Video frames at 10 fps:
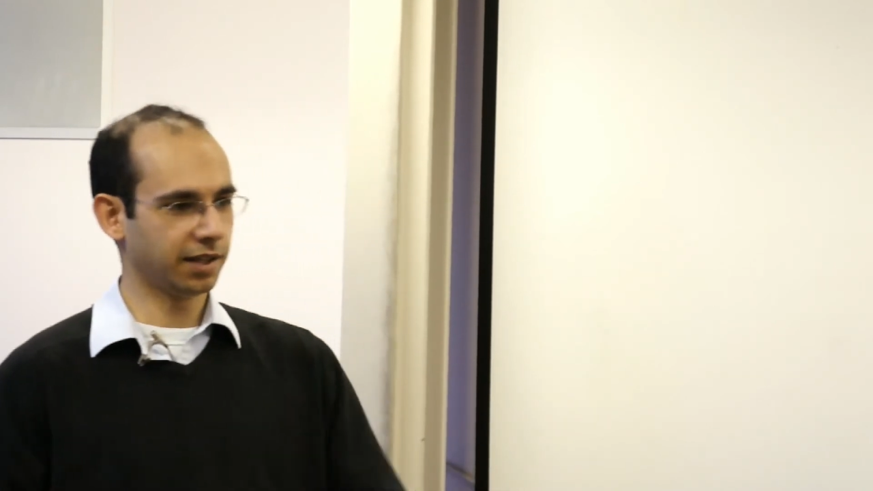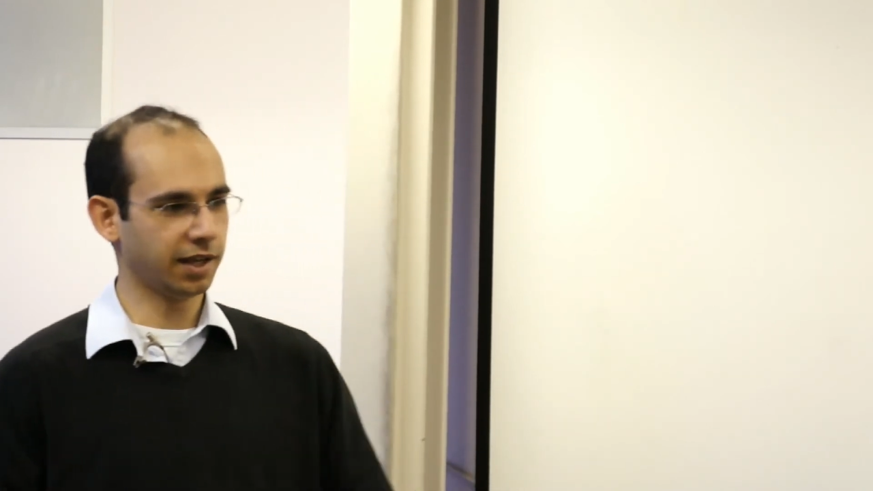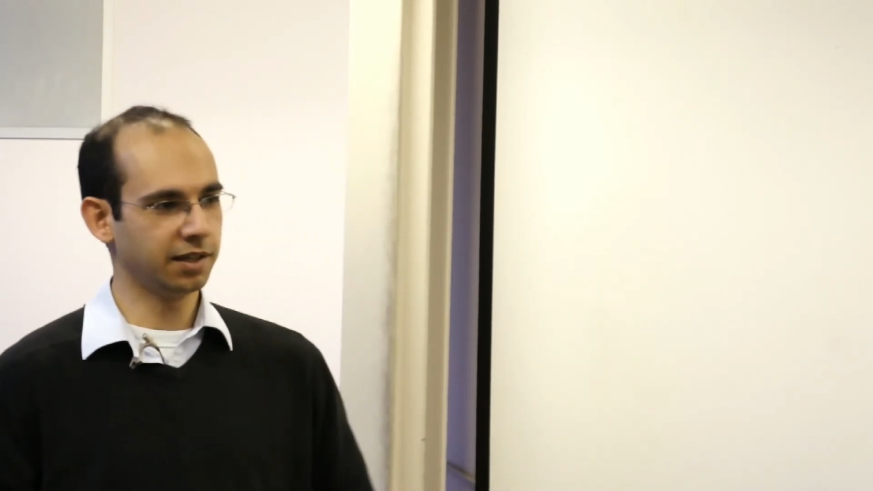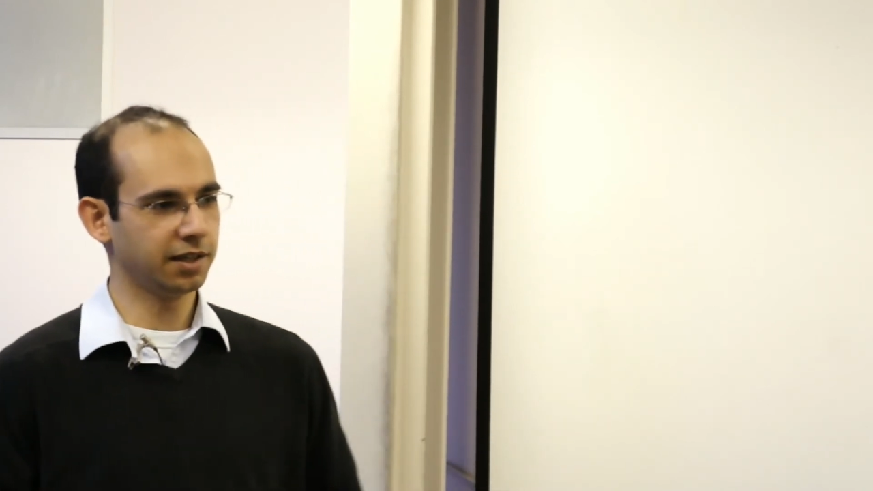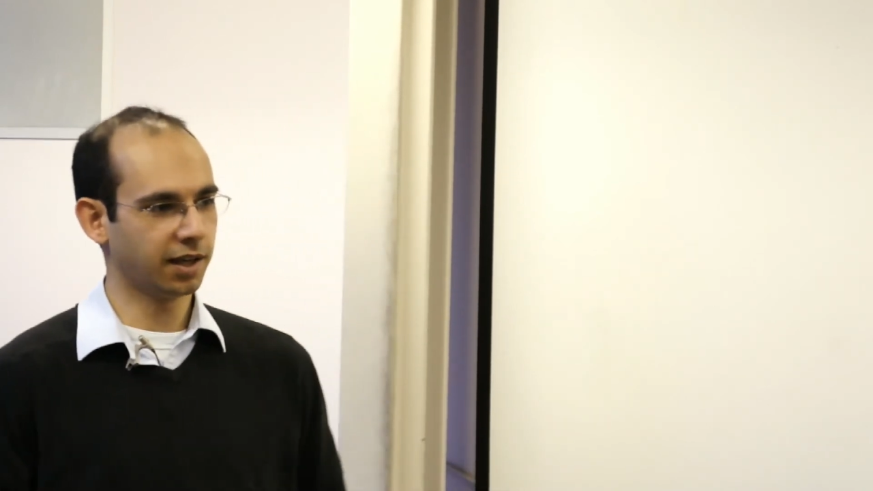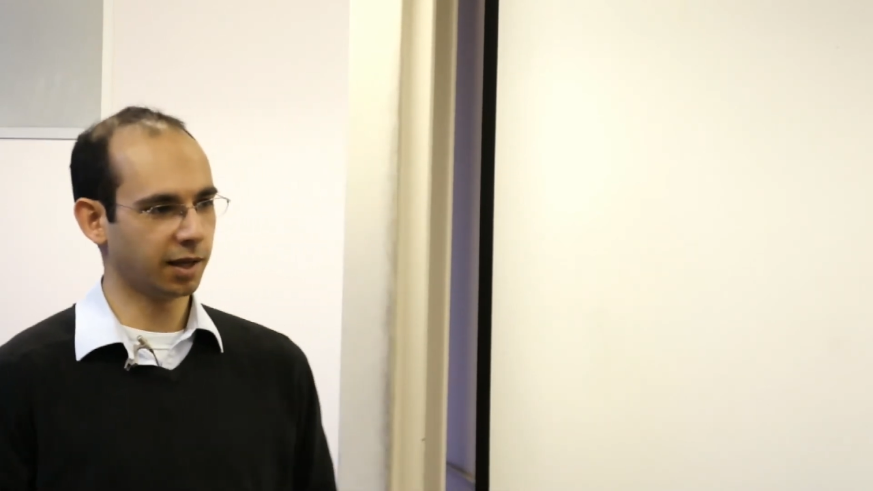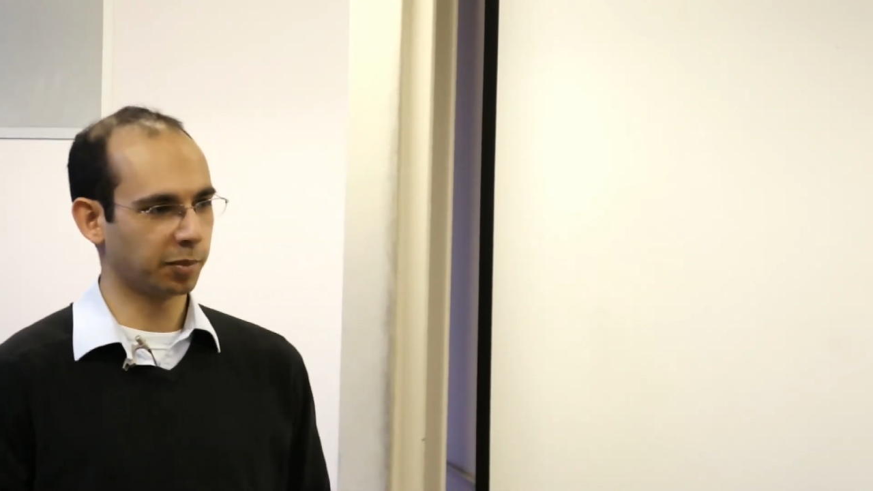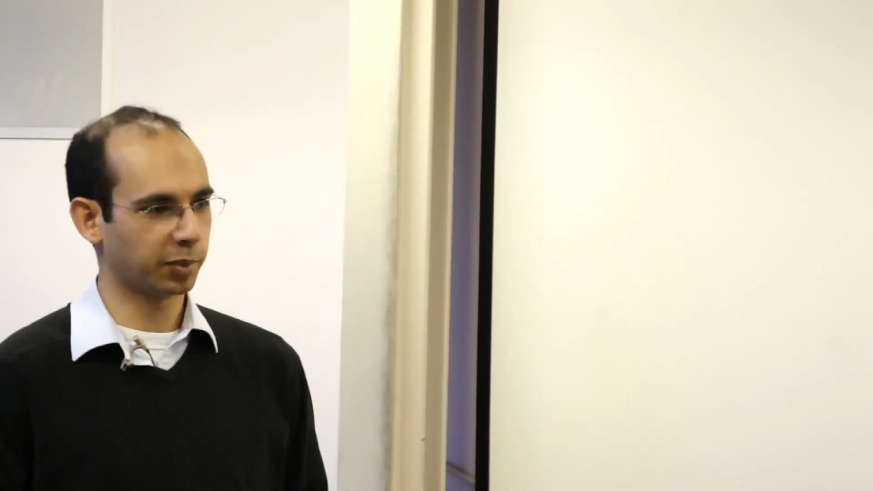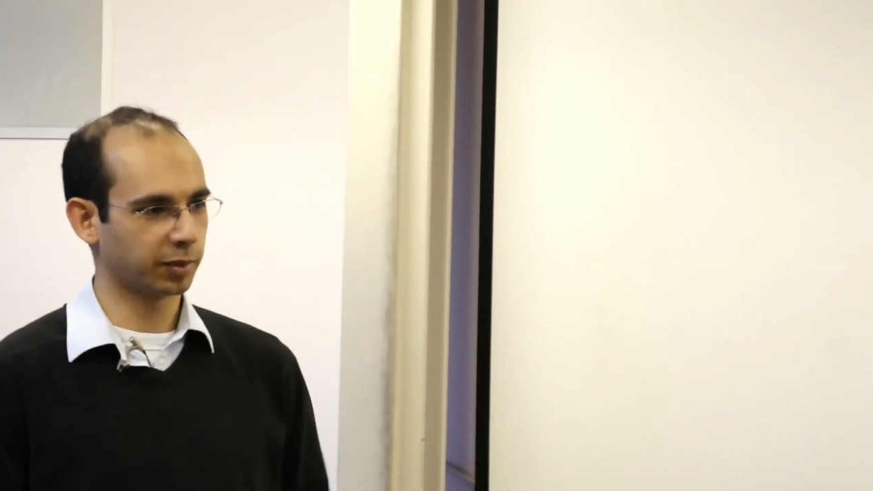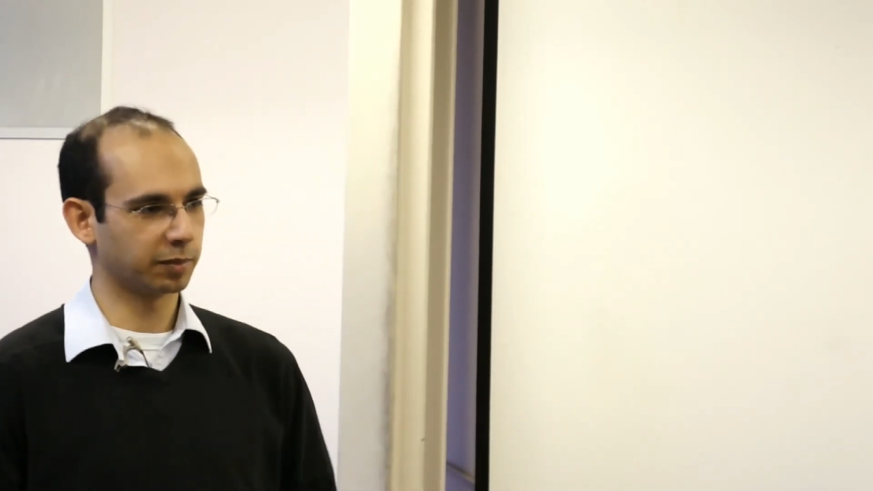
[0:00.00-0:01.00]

ended up